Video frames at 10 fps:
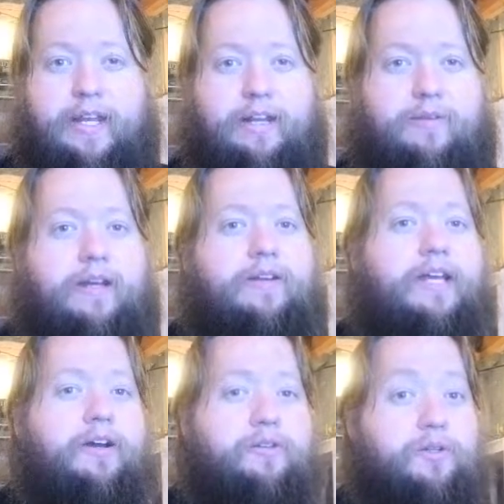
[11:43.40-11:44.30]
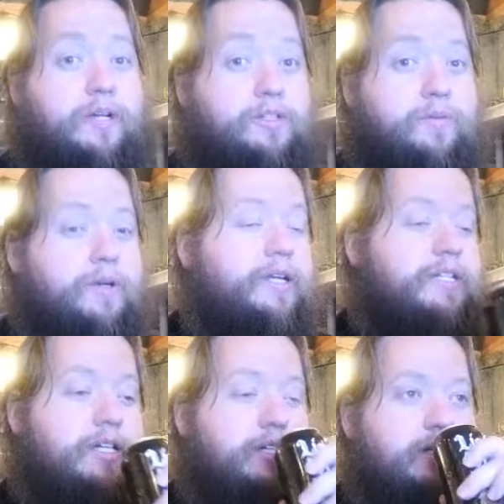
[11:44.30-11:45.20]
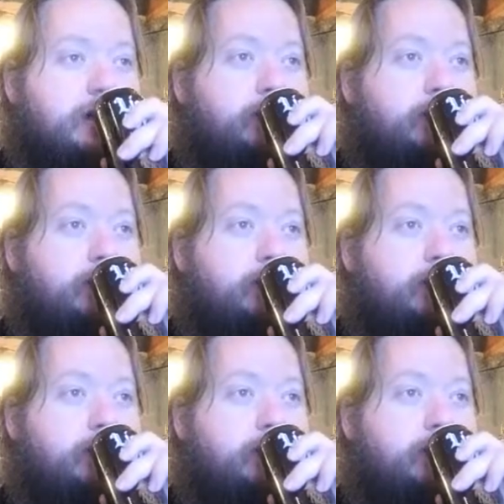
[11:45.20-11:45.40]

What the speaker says: around how traits work inside this game.